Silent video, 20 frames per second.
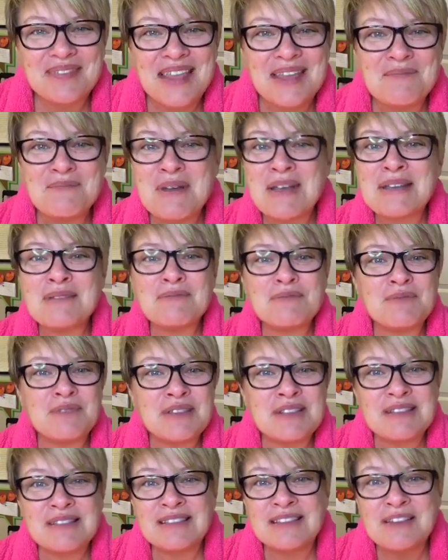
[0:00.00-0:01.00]
but
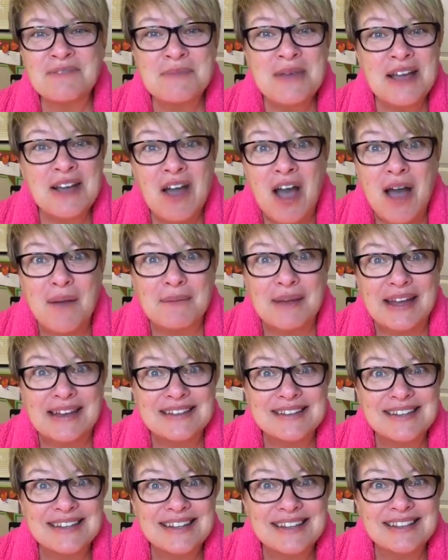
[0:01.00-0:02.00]
leave me a
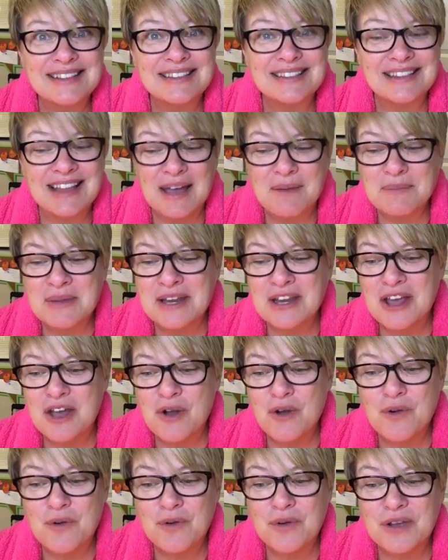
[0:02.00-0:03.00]
comment let me
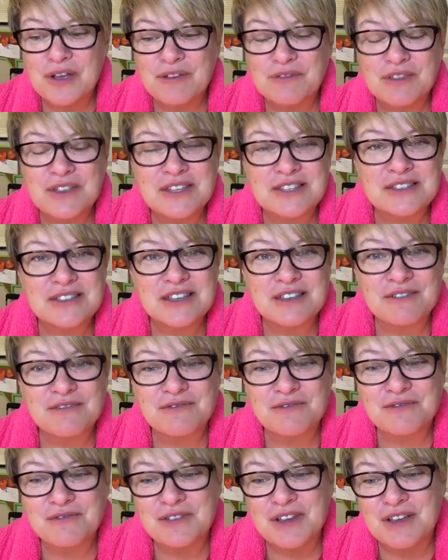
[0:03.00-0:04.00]
know if this
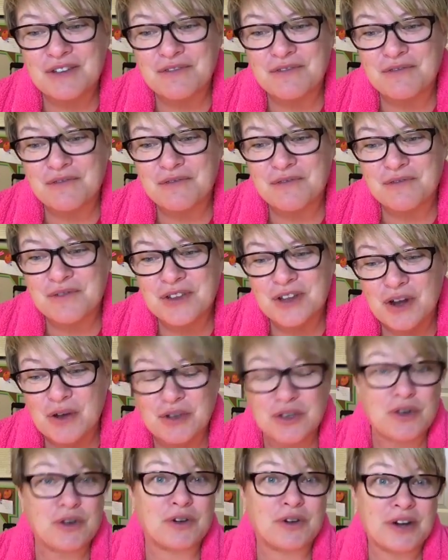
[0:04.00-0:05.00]
if if you know
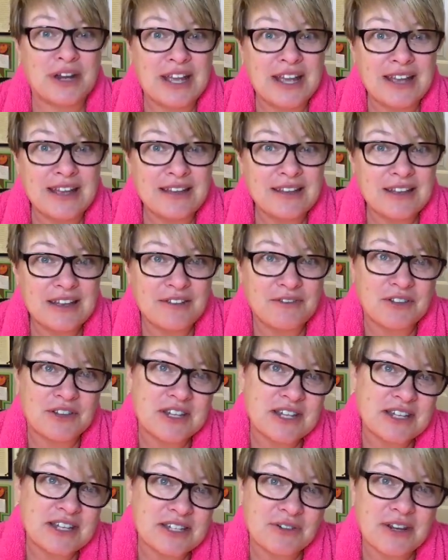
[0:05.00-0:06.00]
you agree if you
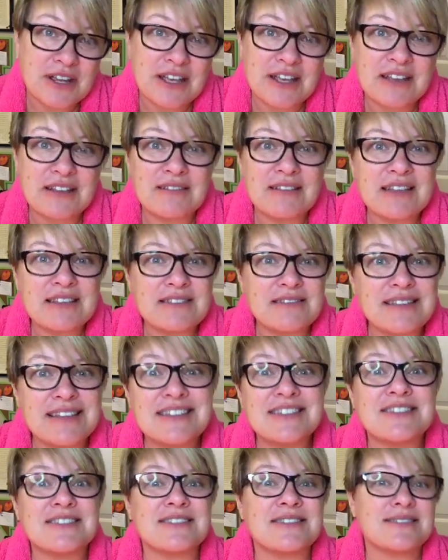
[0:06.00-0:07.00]
disagree let's
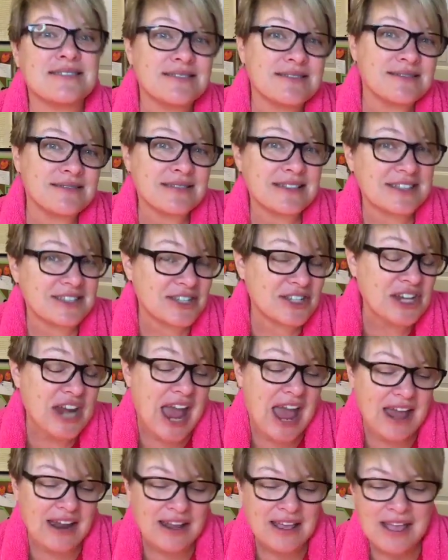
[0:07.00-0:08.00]
let's let's
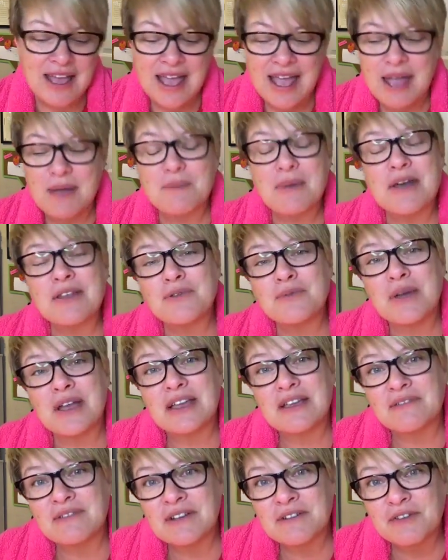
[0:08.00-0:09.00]
chat and by the way
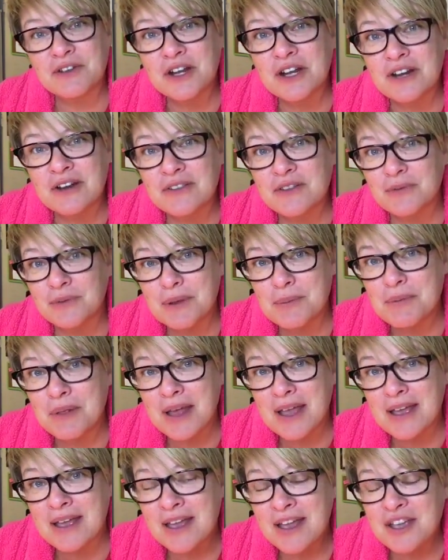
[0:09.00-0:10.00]
even if you're here on the
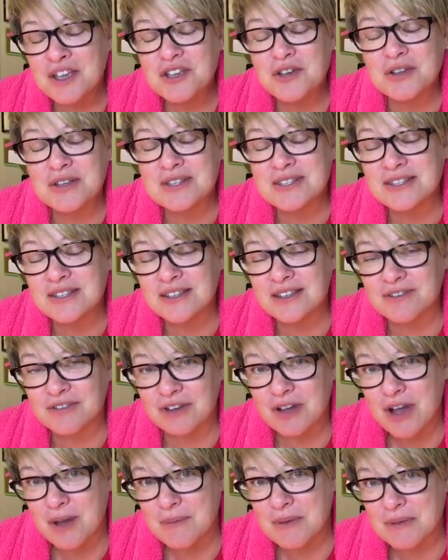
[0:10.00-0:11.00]
replay you can still leave a
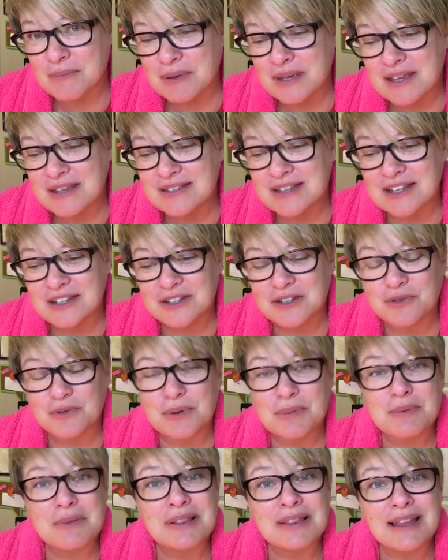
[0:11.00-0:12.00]
comment because i do
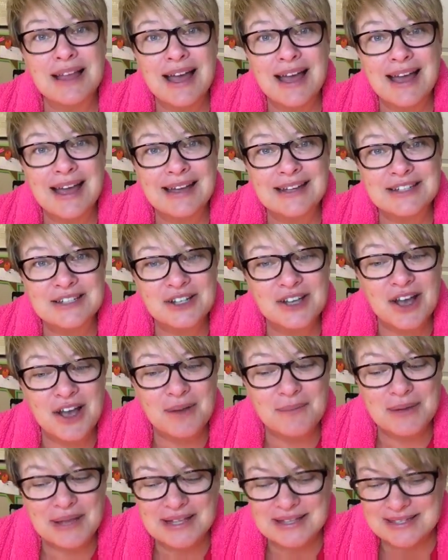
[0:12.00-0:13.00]
reply to
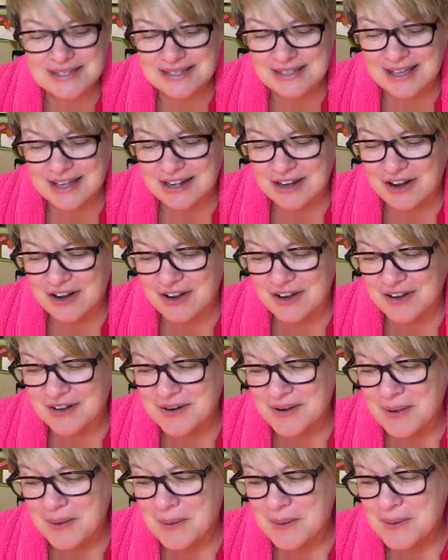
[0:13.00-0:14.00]
comments that are
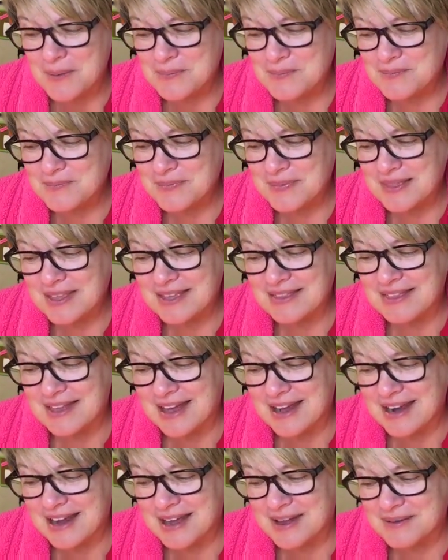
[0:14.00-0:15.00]

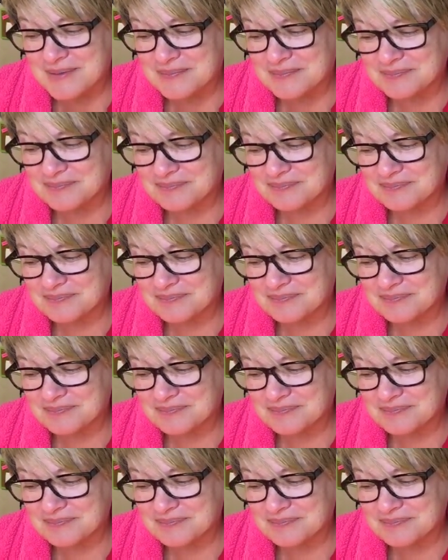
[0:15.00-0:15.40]
that um